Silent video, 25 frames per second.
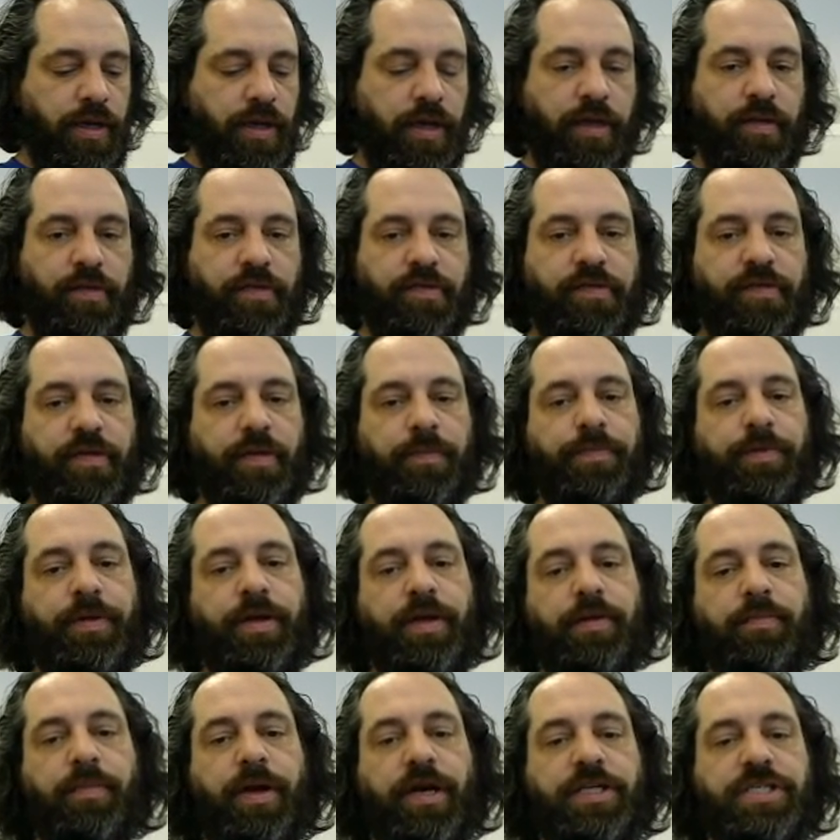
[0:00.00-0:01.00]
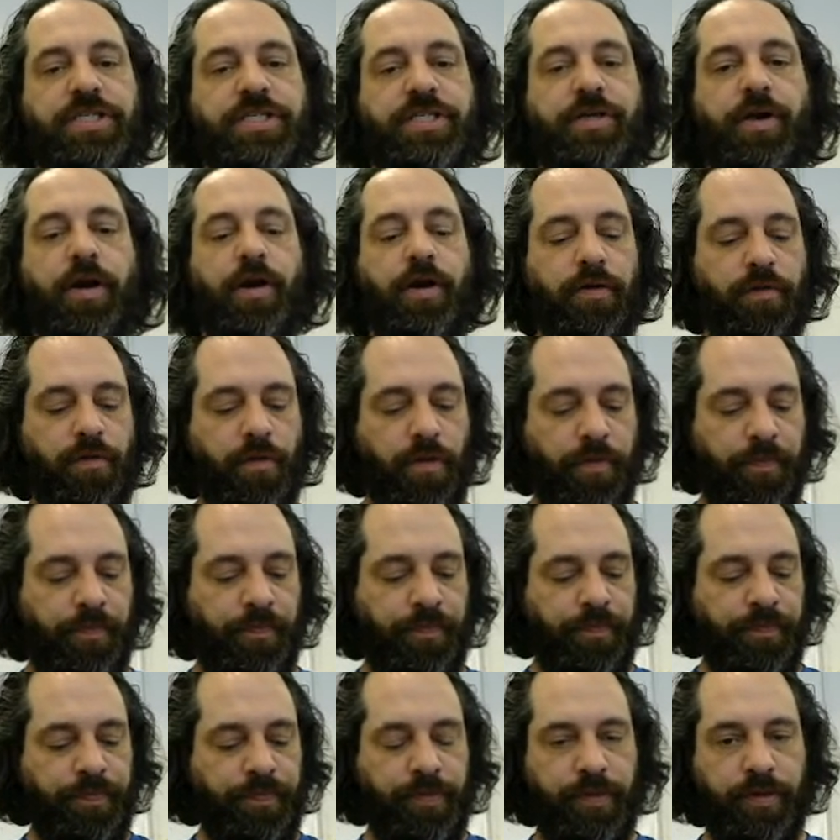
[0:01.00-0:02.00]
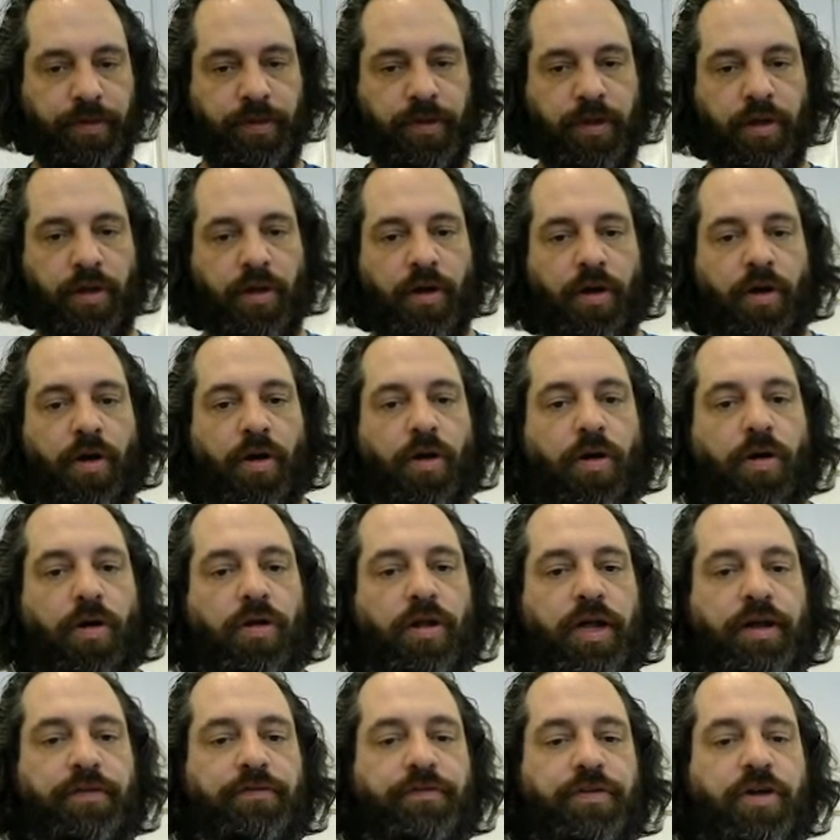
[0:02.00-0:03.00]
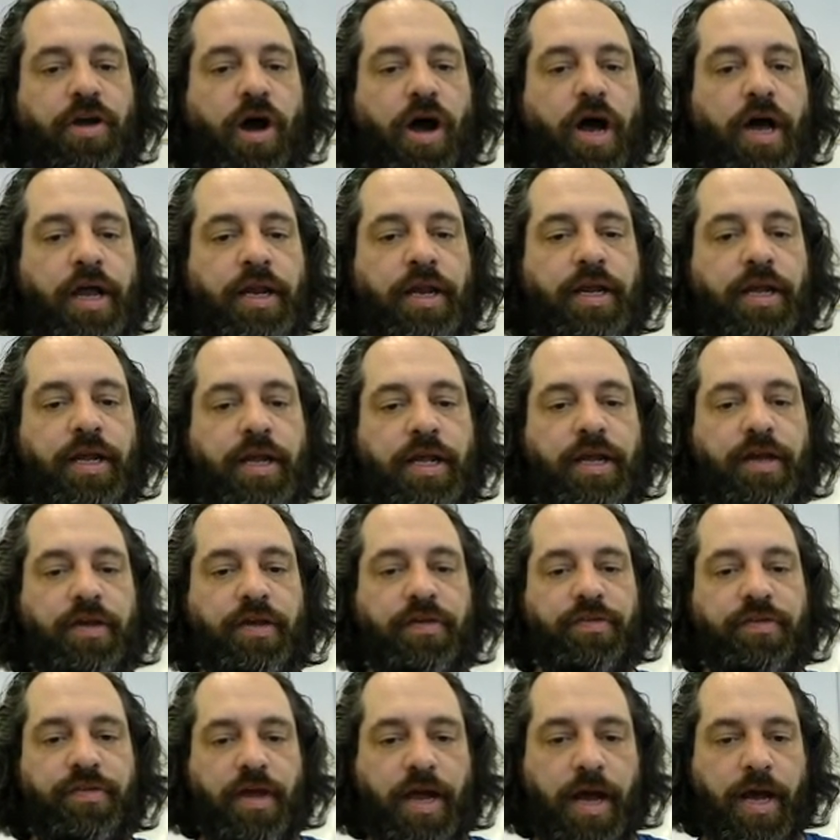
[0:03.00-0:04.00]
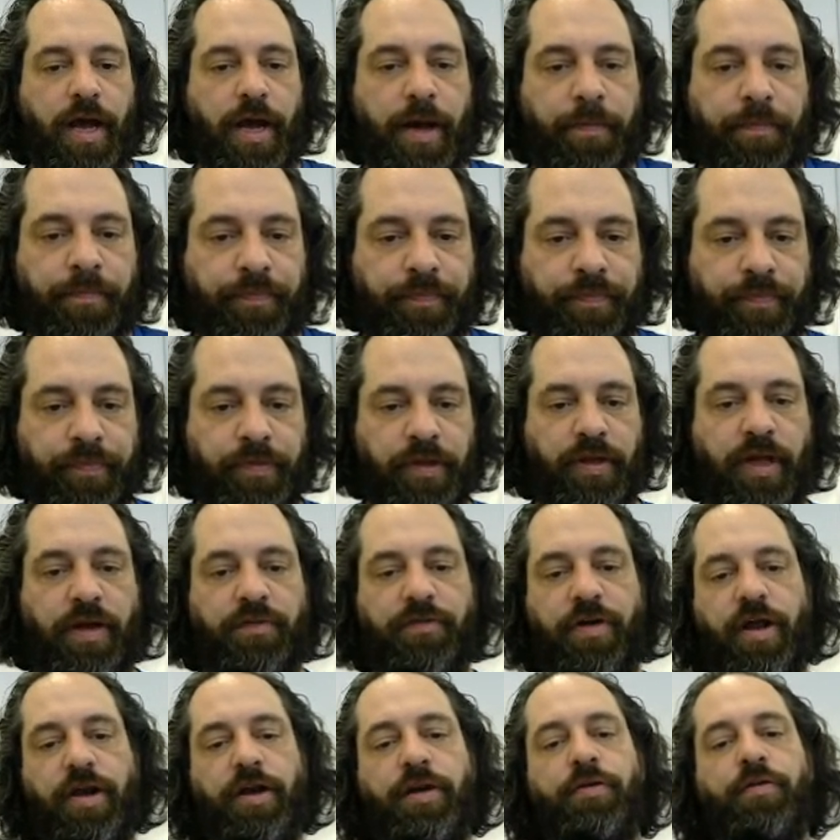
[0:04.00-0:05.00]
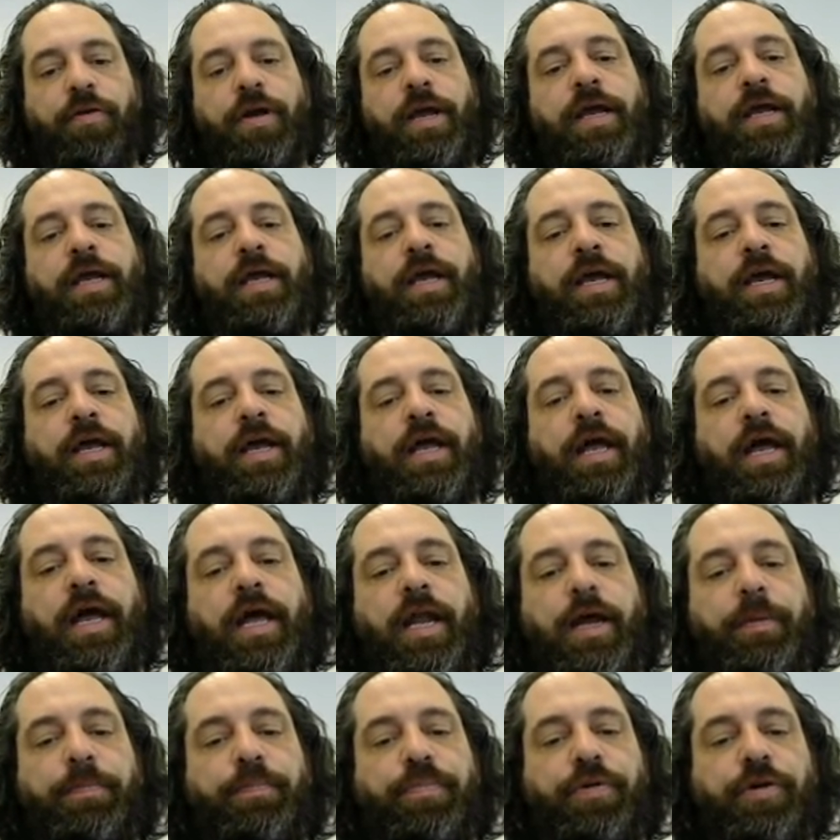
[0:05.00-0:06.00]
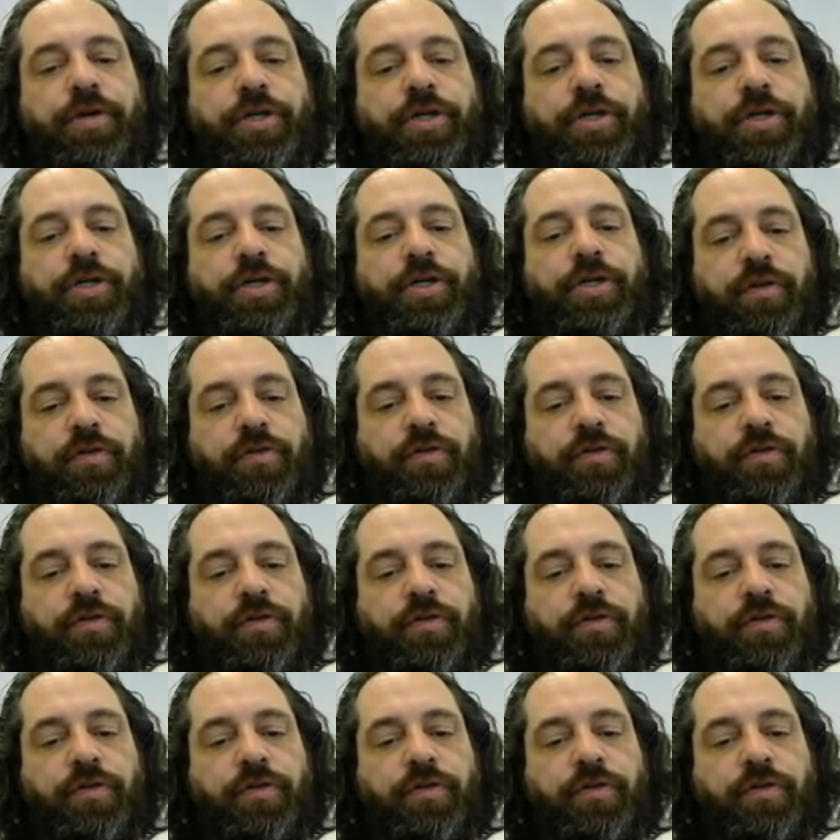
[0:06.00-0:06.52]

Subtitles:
And simply in my start room, all I've got is, I've got an array, and I push 1,